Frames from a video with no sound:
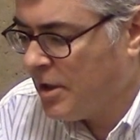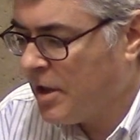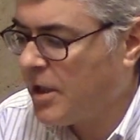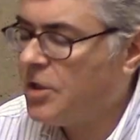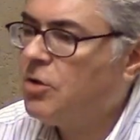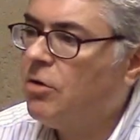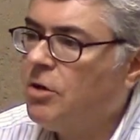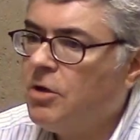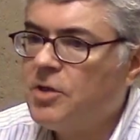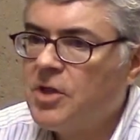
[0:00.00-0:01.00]
They can turn
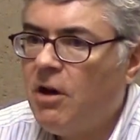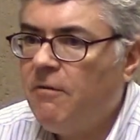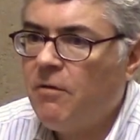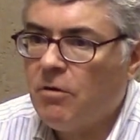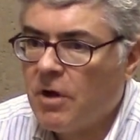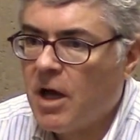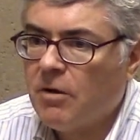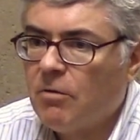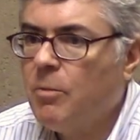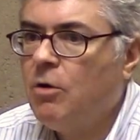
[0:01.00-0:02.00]
your cell phone on
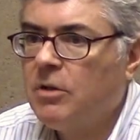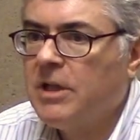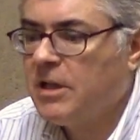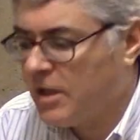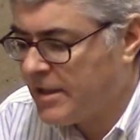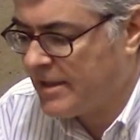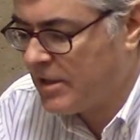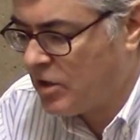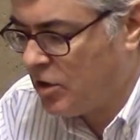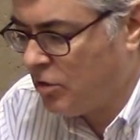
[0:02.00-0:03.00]
remotely and listen
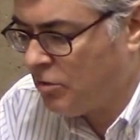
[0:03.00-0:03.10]
to you.